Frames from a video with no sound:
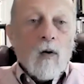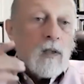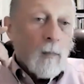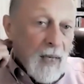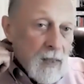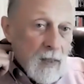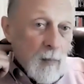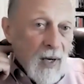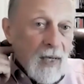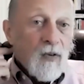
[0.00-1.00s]
Or at the base of the
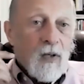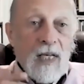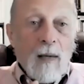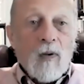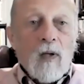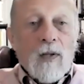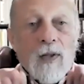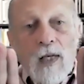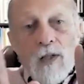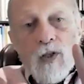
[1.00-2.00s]
brain, for example.
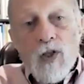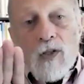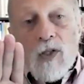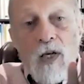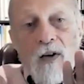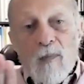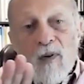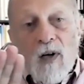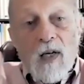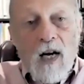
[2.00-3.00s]
These are shunts that you have to
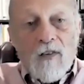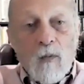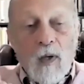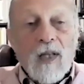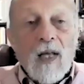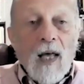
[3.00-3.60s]
be very careful with.